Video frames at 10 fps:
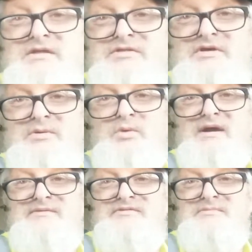The
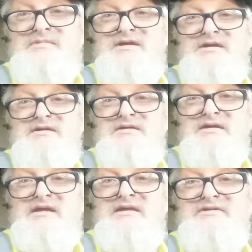wife and me
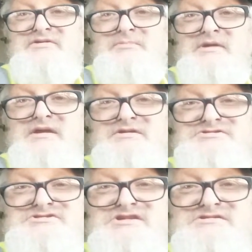eats meat,
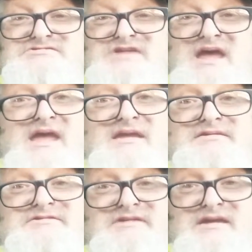cheese,
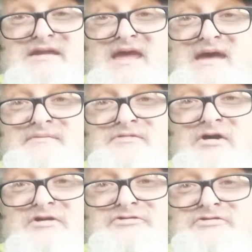eggs, and have
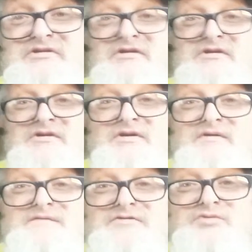lost
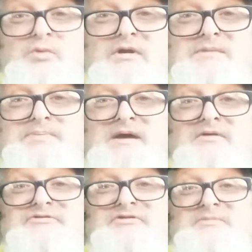over 20
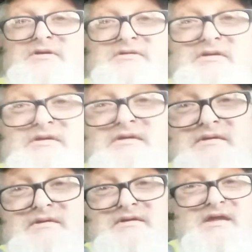pounds a month.
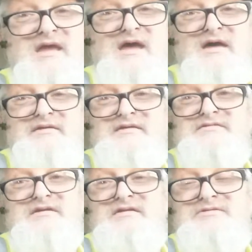Yeah,
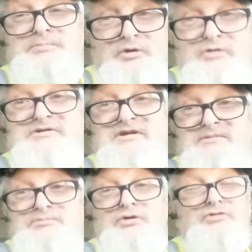it's
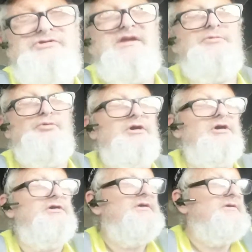protein. Protein will,
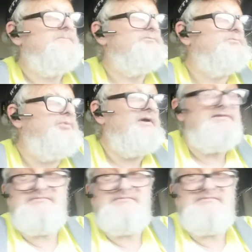but